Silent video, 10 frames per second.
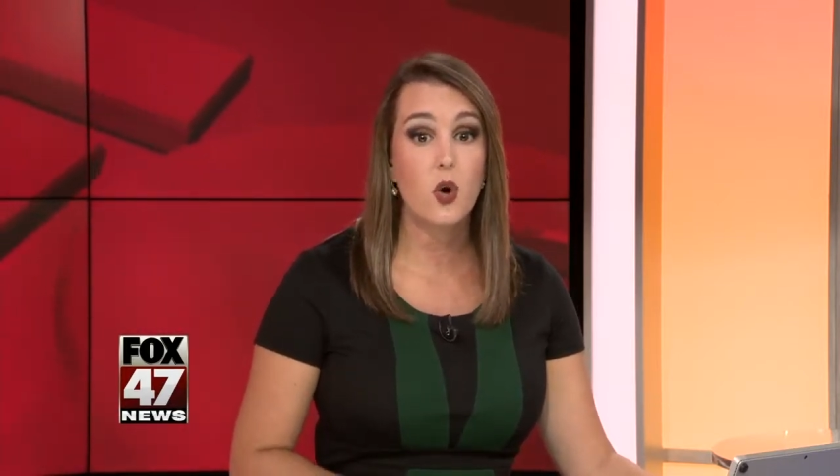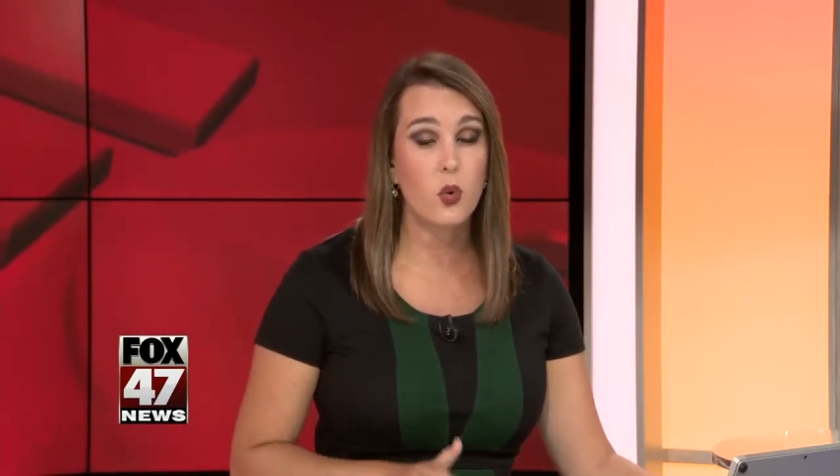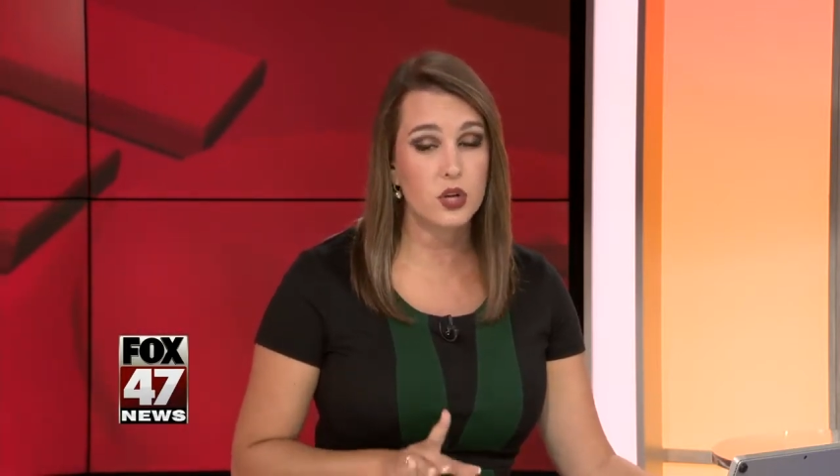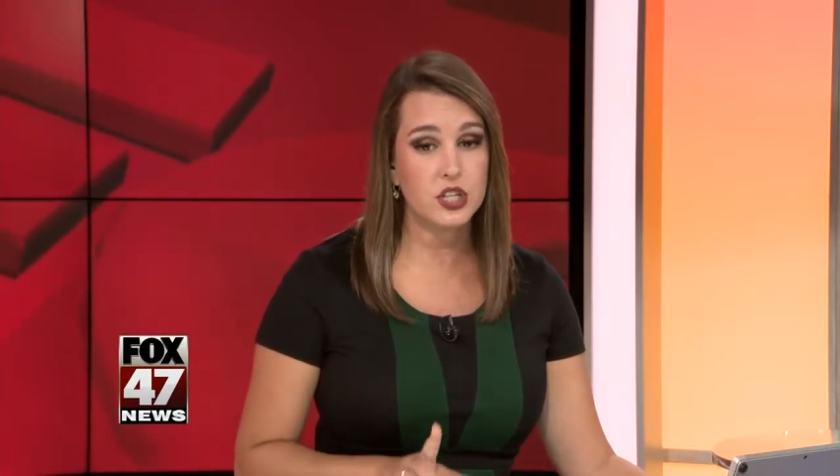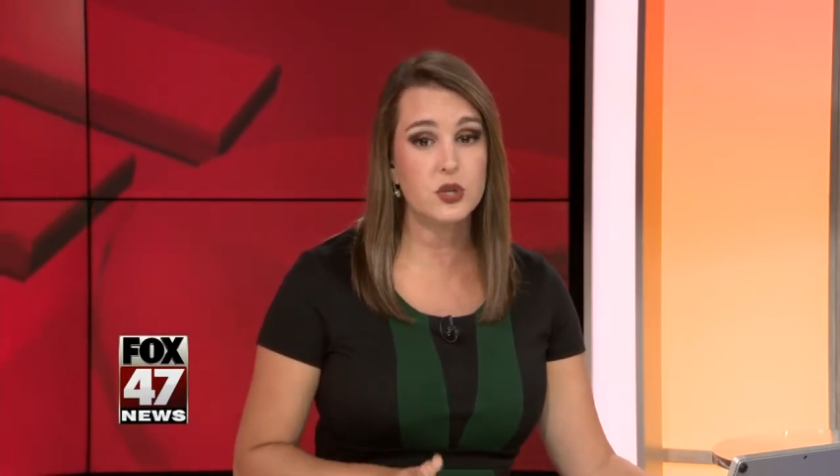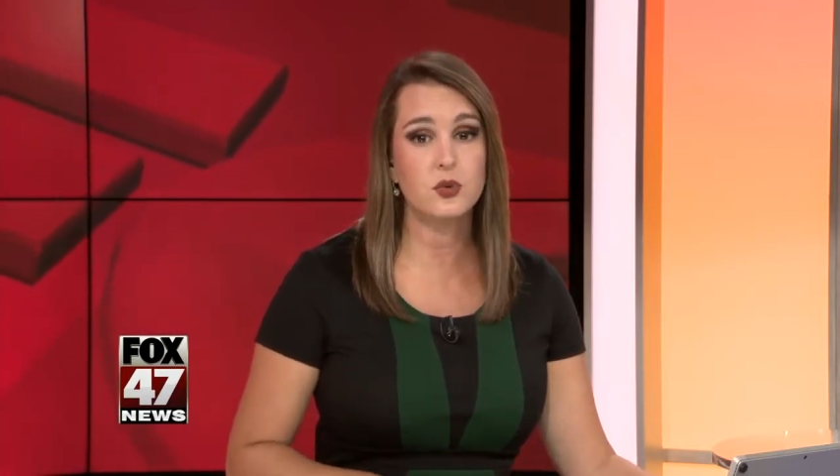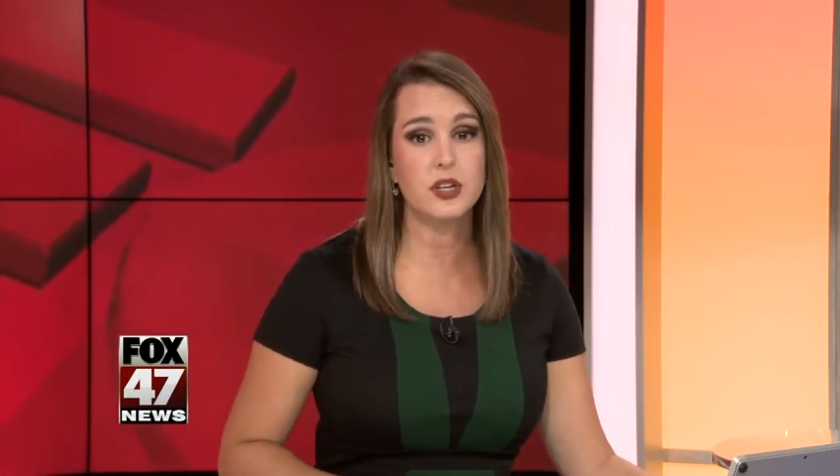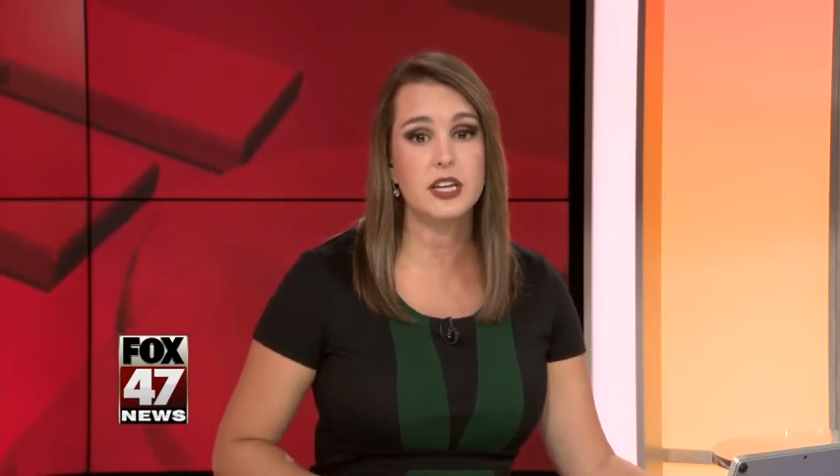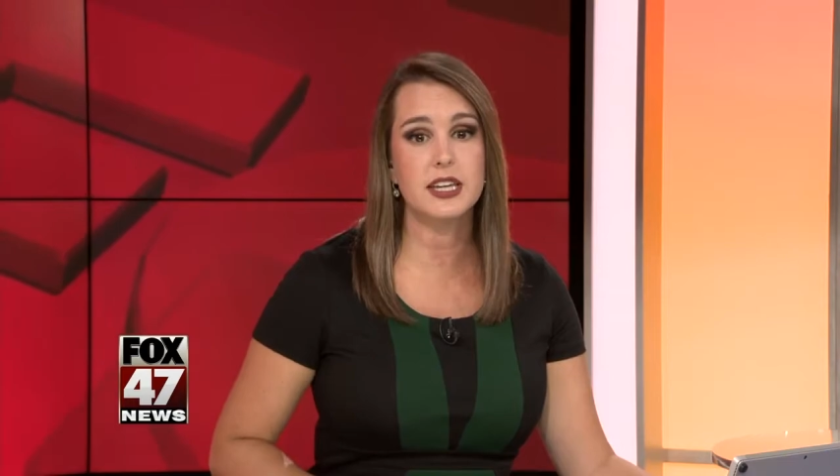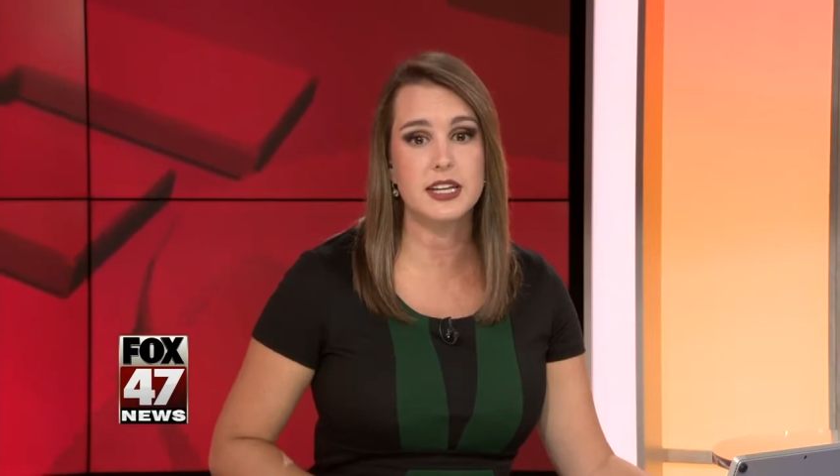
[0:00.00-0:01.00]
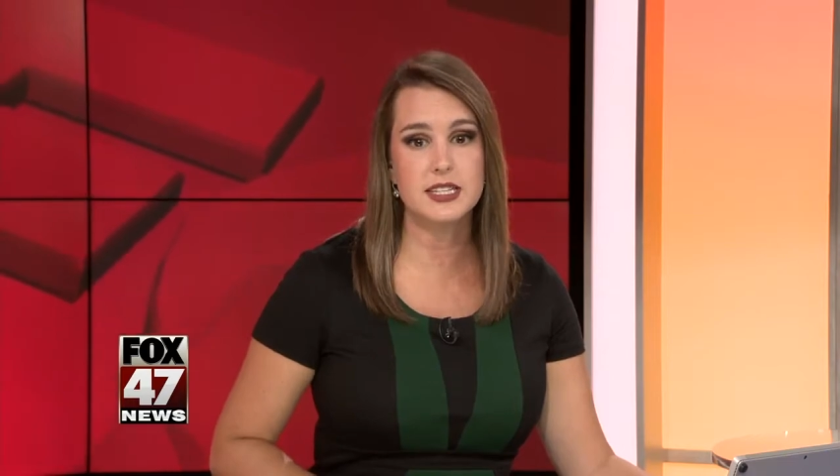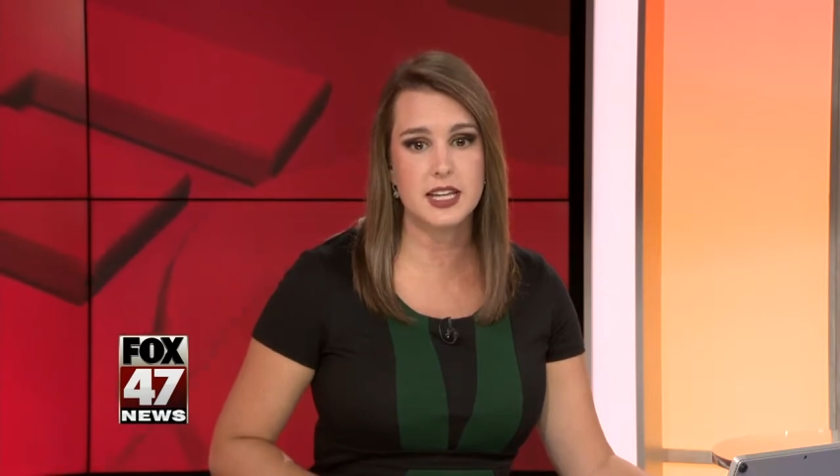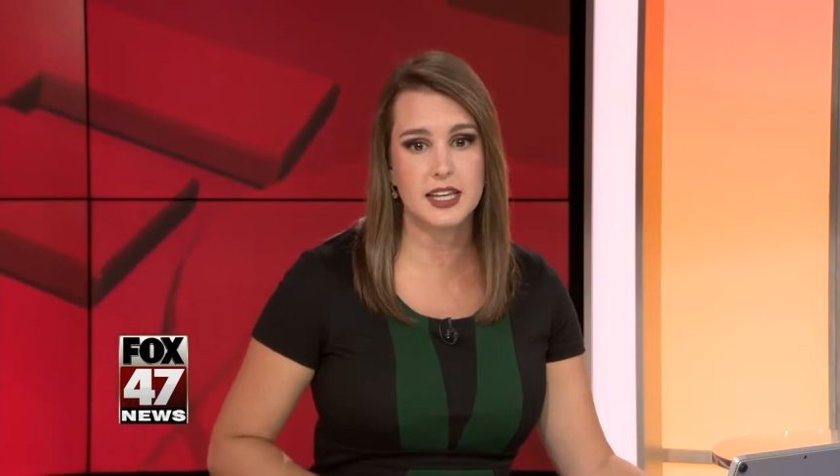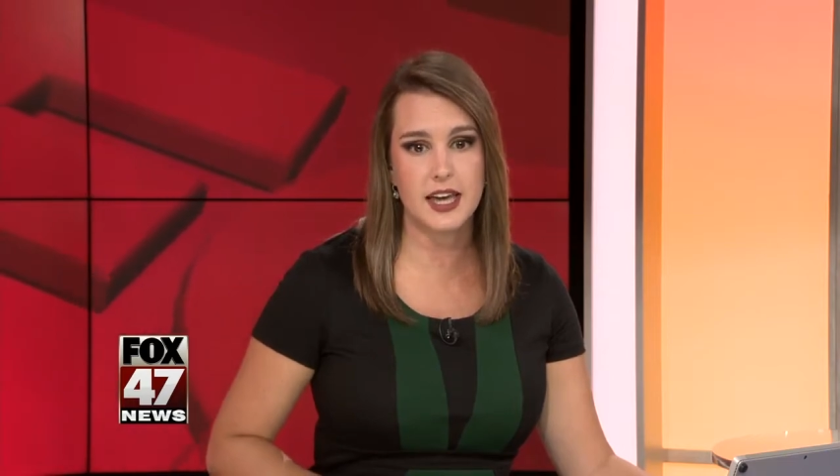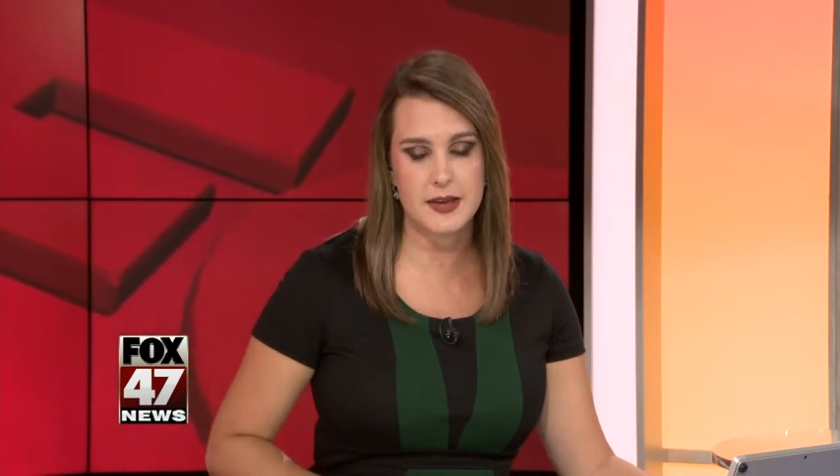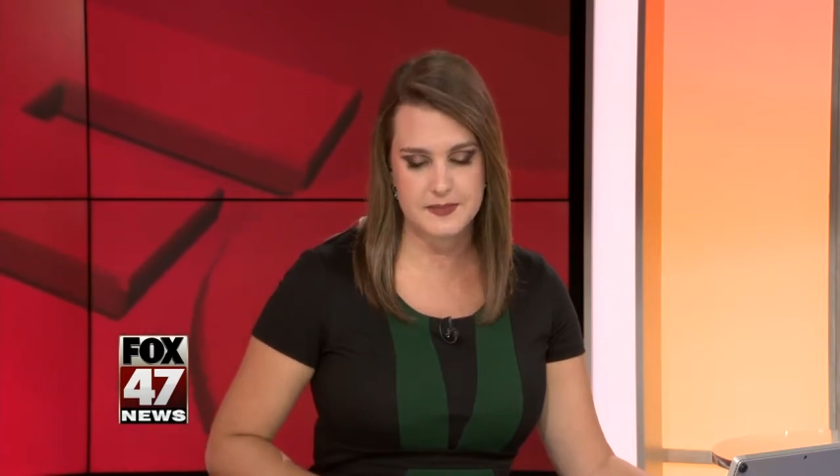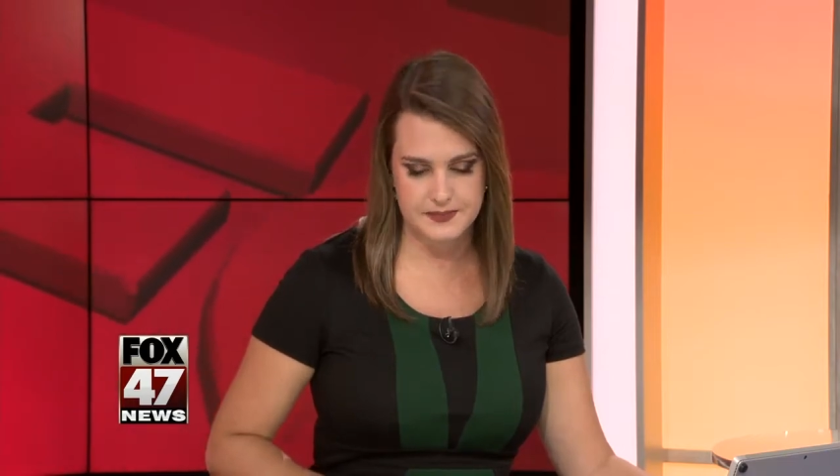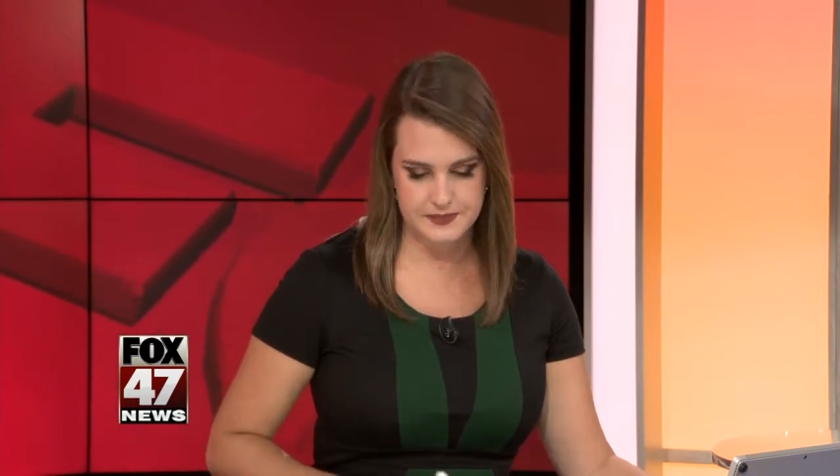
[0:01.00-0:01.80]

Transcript: or you could get a ticket.